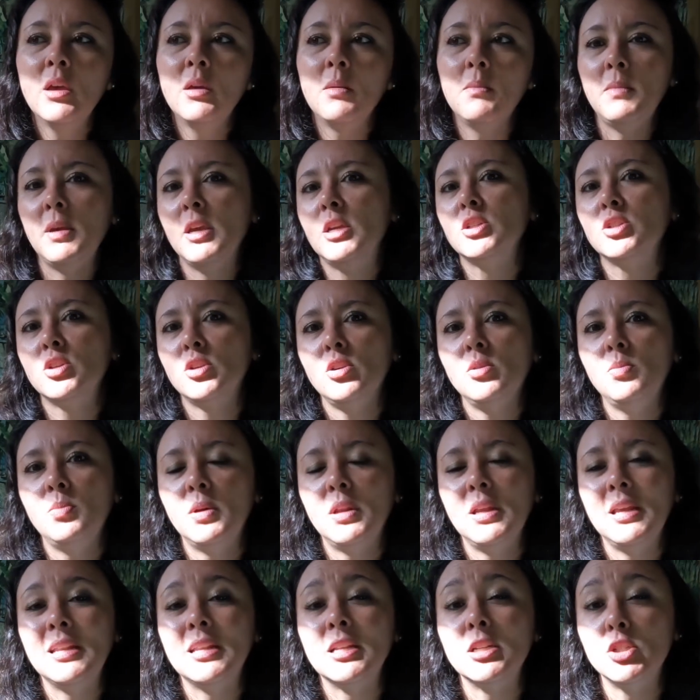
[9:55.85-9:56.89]
make sure you put
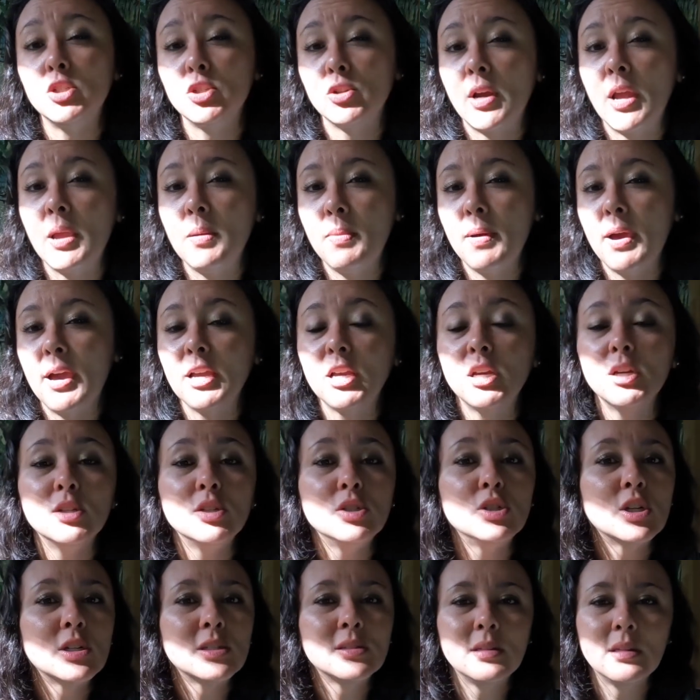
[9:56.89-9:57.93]
it in a dry bag
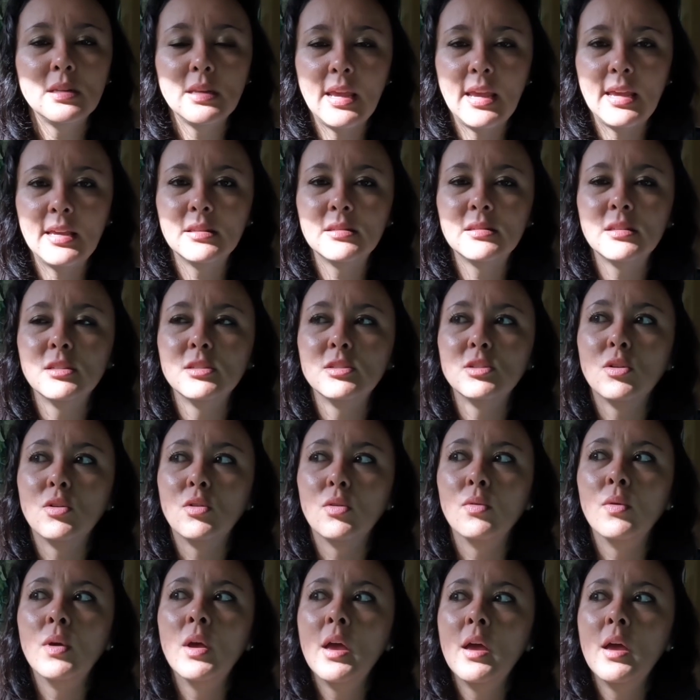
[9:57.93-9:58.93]
just in case. So